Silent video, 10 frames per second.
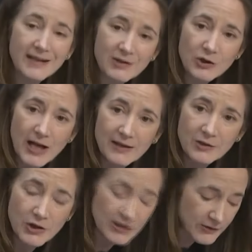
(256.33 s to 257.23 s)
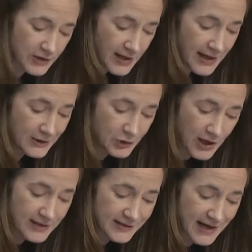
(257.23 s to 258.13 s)
National Intelligence
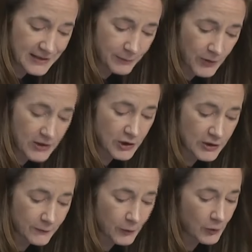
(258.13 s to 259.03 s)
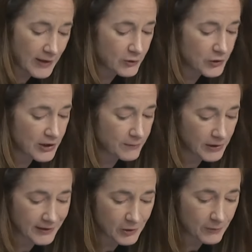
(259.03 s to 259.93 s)
Director Avril Haines told
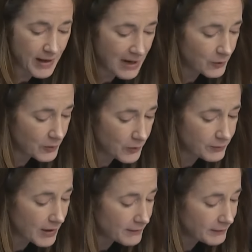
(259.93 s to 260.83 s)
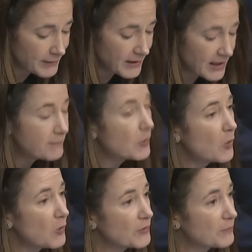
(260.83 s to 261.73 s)
lawmakers Monday that aggression
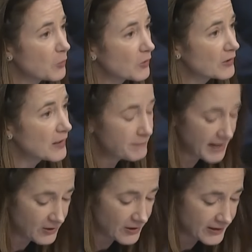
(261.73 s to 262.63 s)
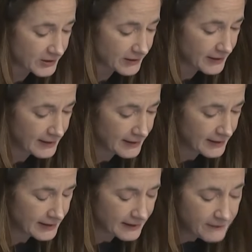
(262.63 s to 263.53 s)
is projected to increase
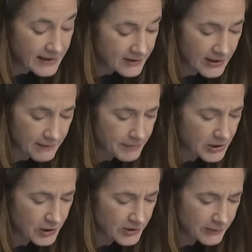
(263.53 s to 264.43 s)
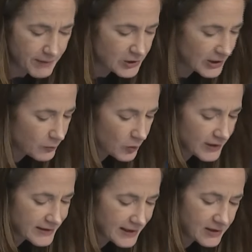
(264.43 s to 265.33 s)
in the coming year. Beijing
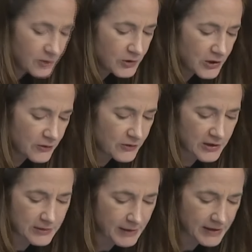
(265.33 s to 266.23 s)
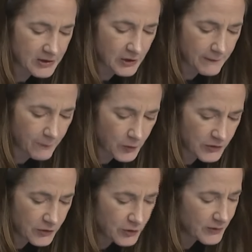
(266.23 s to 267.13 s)
will continue to use its military
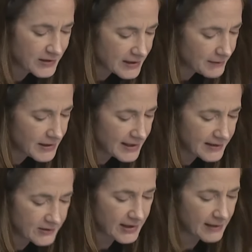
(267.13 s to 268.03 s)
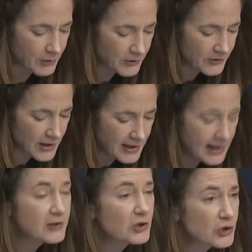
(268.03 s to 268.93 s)
forces to intimidate its neighbors
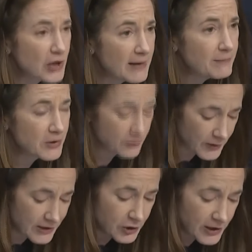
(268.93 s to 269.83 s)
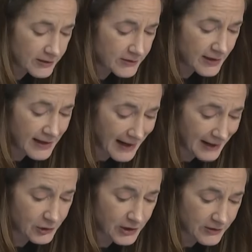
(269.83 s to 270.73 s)
and to shape the region's
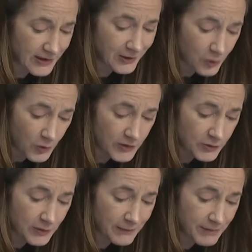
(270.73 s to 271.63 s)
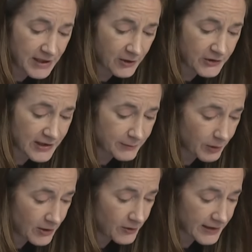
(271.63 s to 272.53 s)
actions in accordance with the
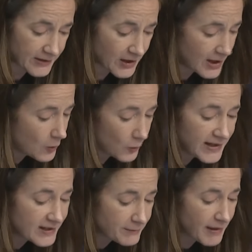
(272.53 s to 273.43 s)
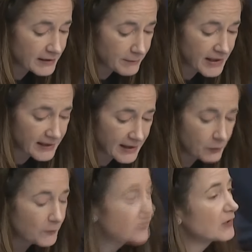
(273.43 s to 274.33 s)
PRC's priorities. We expect the
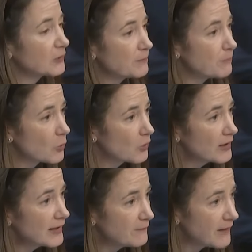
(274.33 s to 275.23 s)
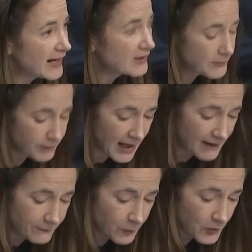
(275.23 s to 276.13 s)
PLA will field more advanced
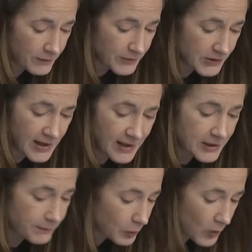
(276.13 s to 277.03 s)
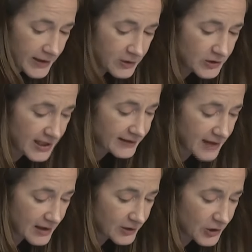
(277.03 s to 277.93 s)
platforms, deploy new
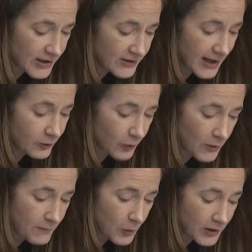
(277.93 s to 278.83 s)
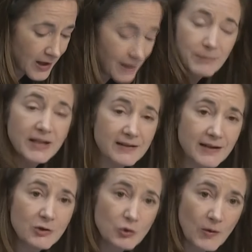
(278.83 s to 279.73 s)
technologies, and grow more
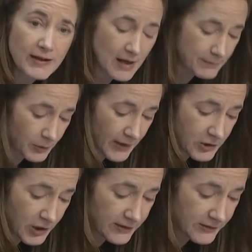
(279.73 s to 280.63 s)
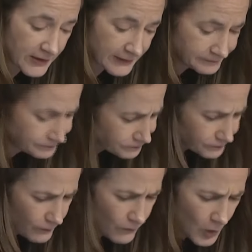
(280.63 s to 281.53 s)
competent in joint operations
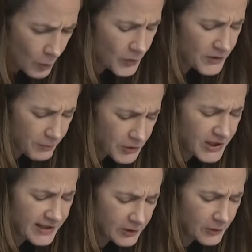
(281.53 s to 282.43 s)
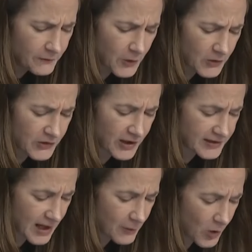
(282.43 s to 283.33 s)
with a particular focus on